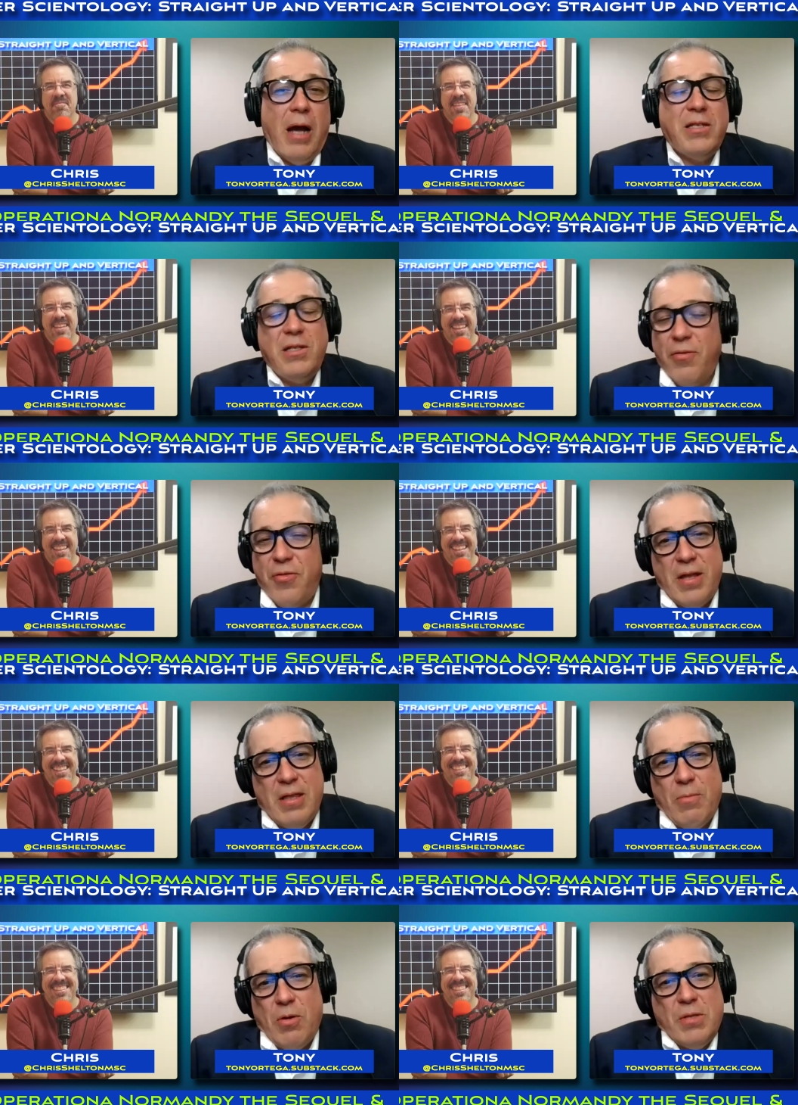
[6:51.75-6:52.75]
Speaker 1: I still
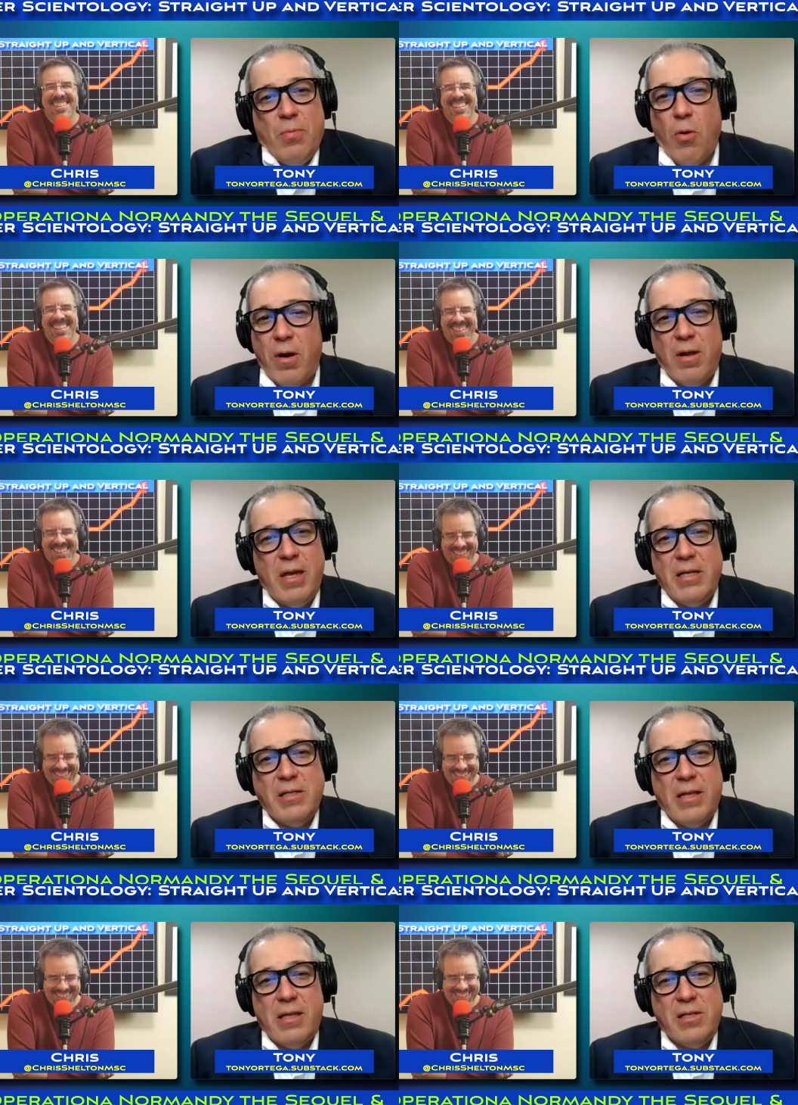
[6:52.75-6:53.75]
think the most important thing
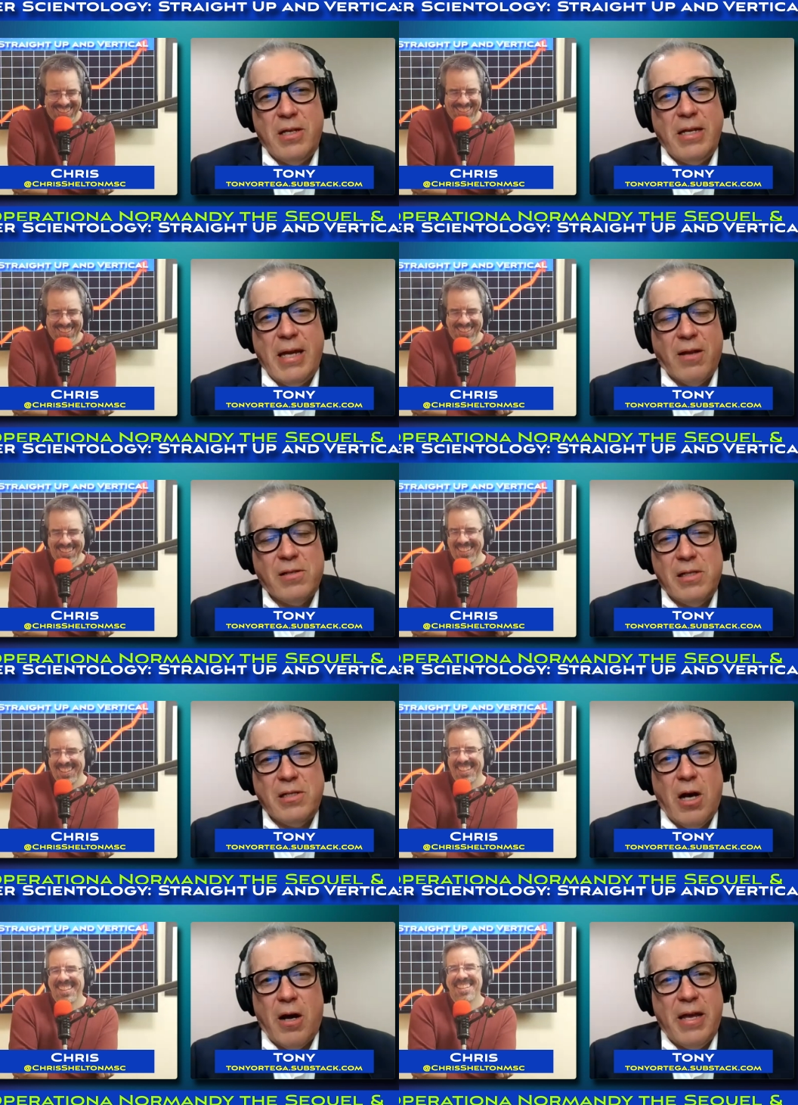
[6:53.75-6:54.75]
is that the city council
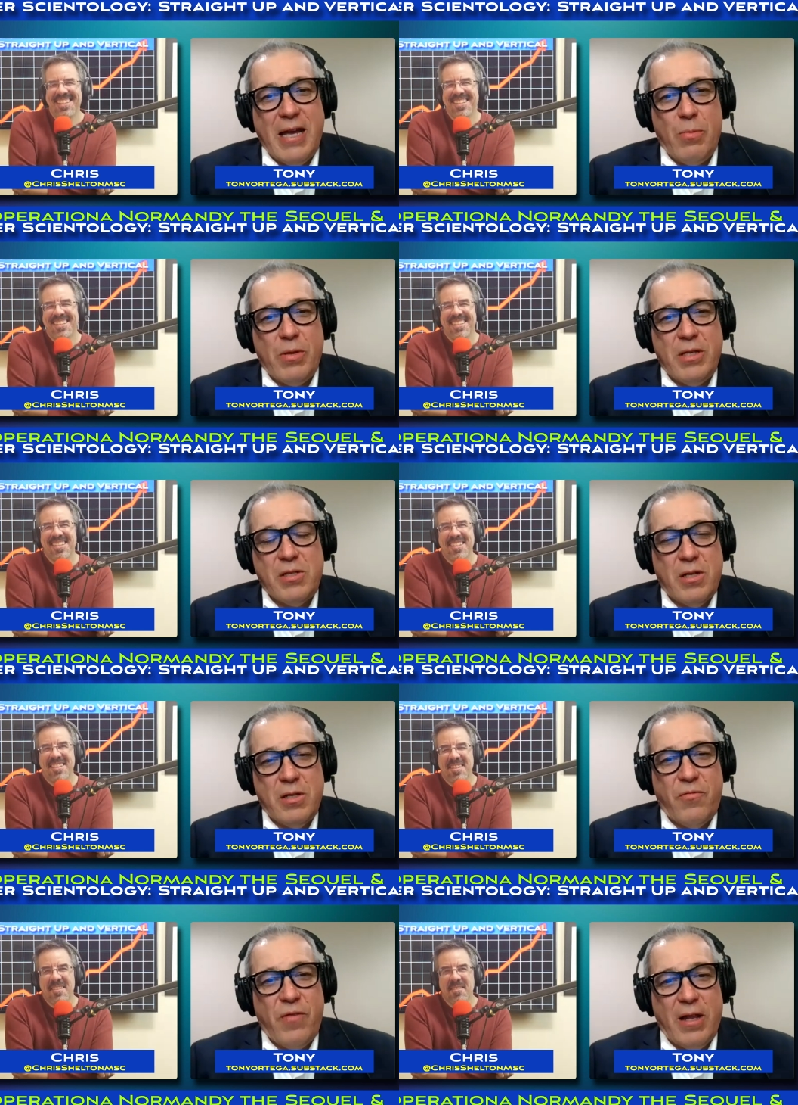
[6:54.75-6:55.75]
has gone ahead with this
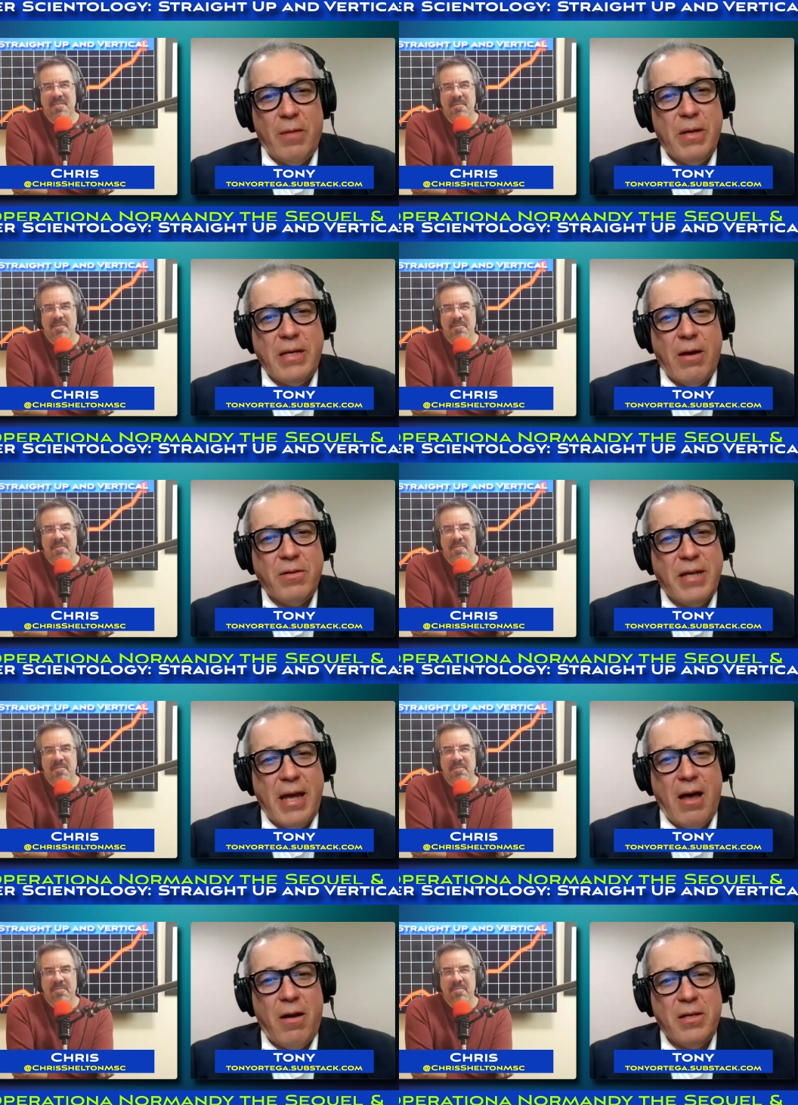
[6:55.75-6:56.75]
development
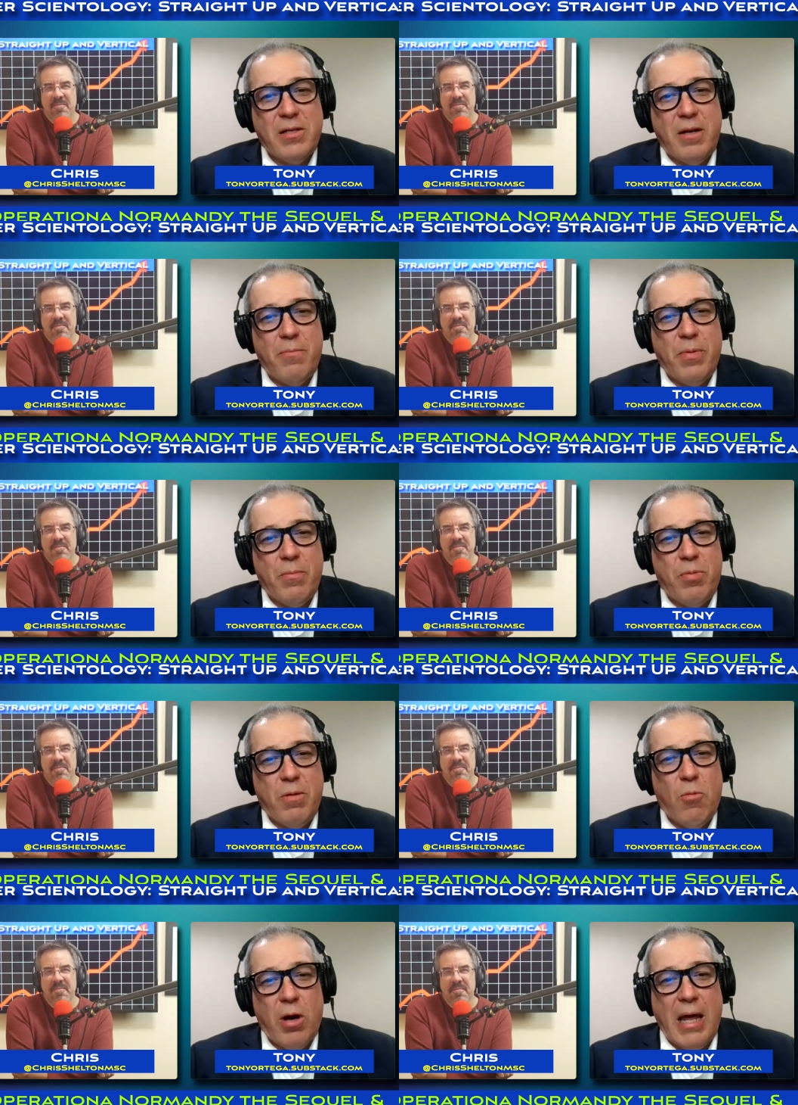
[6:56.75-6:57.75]
downtown and it's going to
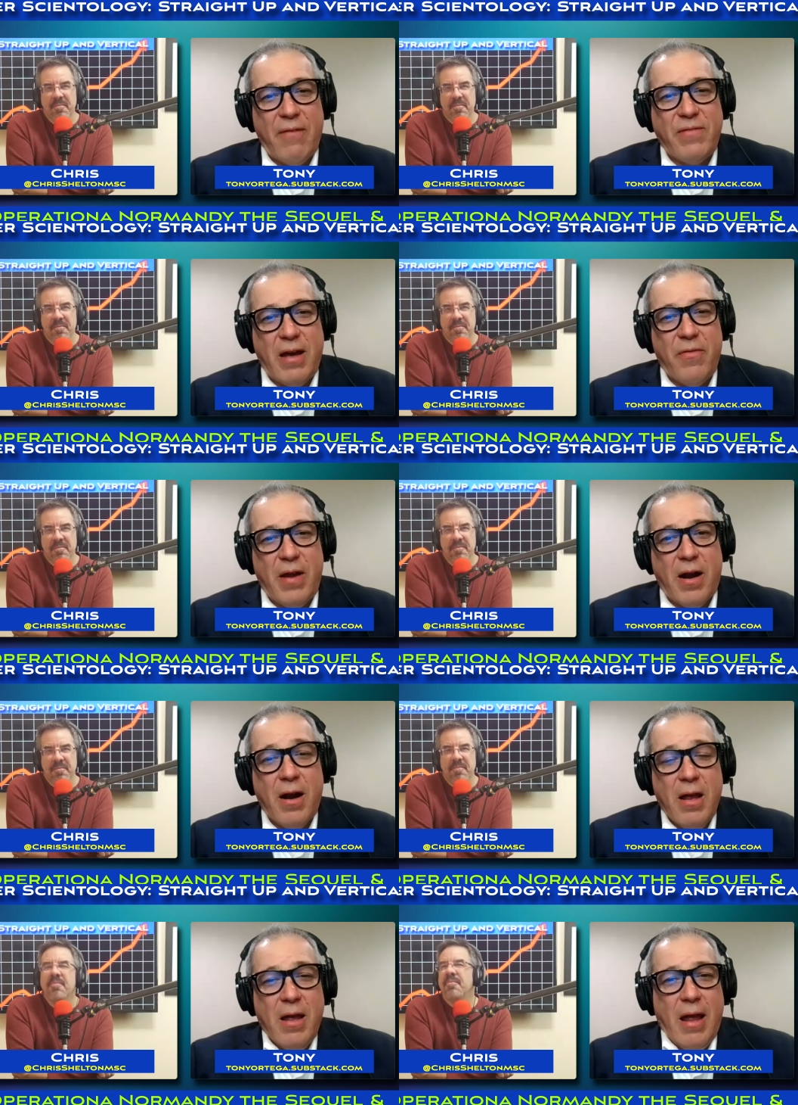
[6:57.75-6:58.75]
put more life down
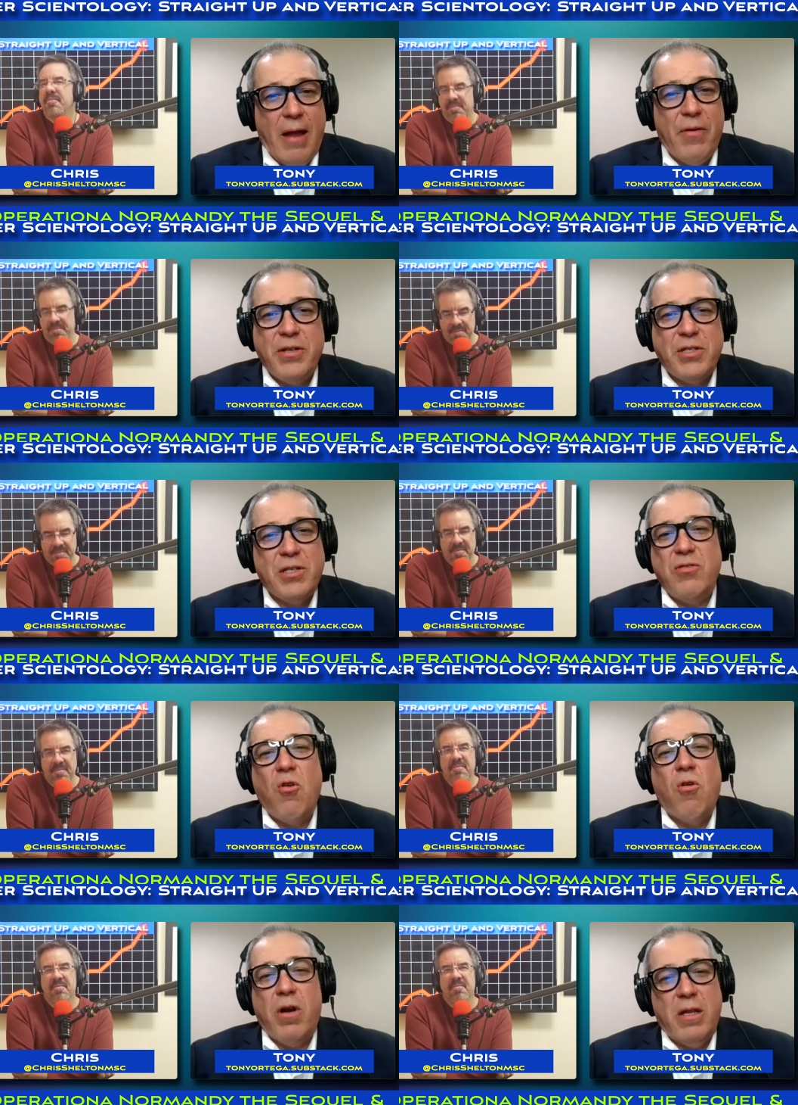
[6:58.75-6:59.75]
there. And they're just
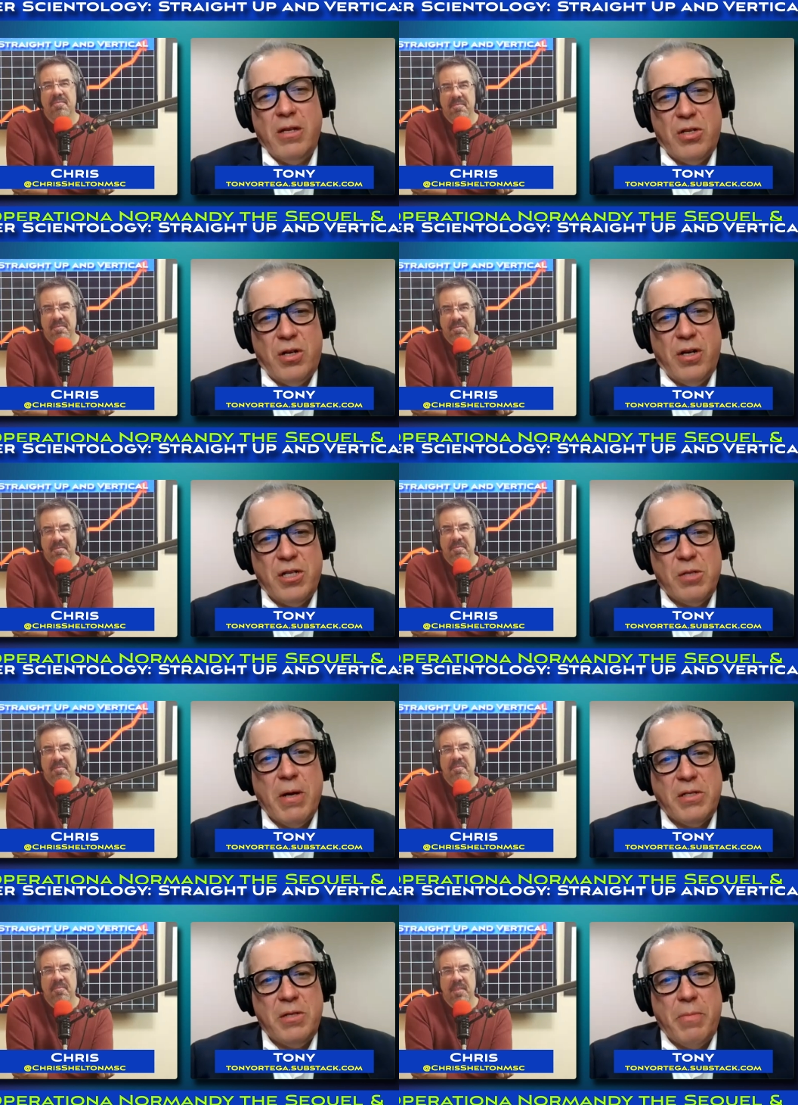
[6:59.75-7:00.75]
ignoring the church as
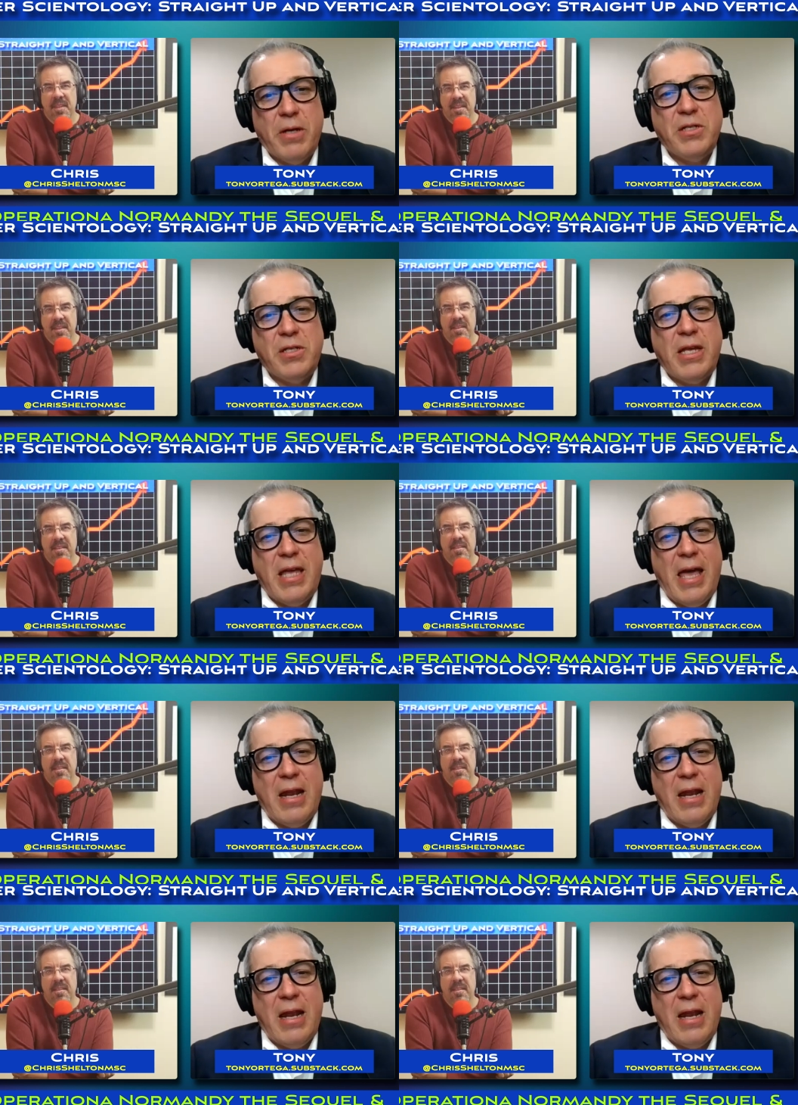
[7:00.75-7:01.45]
much much as they